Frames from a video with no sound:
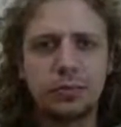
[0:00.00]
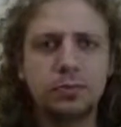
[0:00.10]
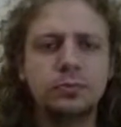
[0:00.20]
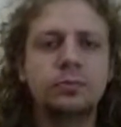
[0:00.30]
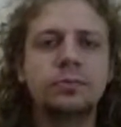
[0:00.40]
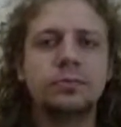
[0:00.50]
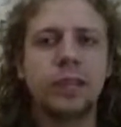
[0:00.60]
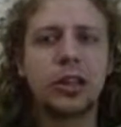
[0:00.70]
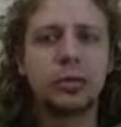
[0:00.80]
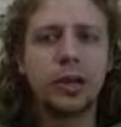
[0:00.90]

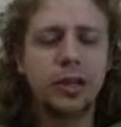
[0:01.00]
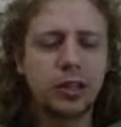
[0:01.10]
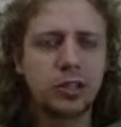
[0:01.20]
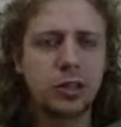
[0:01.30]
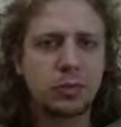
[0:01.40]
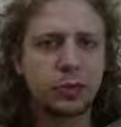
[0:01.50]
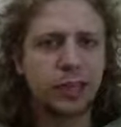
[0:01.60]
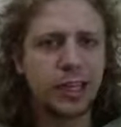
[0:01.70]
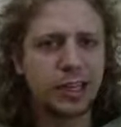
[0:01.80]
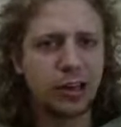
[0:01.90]
And the way that you're typically
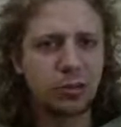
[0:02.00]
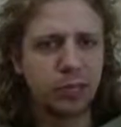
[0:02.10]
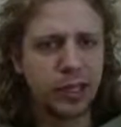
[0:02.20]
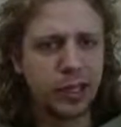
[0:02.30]
getting counterplay